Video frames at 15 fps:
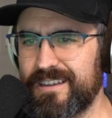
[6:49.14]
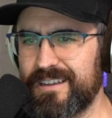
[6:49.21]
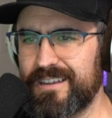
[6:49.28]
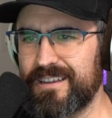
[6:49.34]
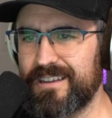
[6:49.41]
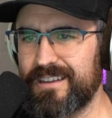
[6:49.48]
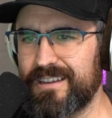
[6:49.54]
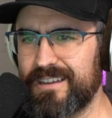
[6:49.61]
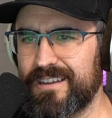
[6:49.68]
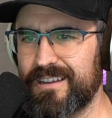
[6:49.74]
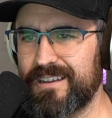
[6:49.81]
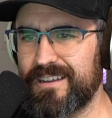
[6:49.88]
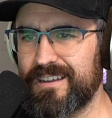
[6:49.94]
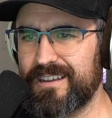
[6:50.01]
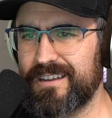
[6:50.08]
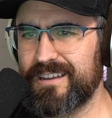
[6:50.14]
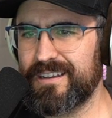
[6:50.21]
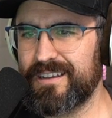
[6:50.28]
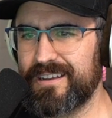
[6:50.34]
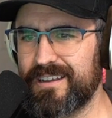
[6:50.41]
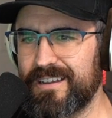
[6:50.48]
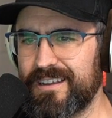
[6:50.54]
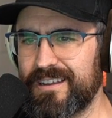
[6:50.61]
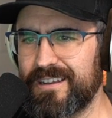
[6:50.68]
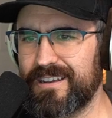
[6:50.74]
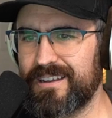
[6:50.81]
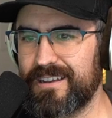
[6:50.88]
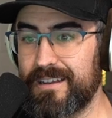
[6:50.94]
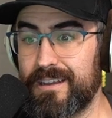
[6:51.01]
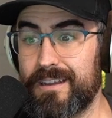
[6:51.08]

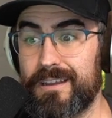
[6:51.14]
Nothing is said.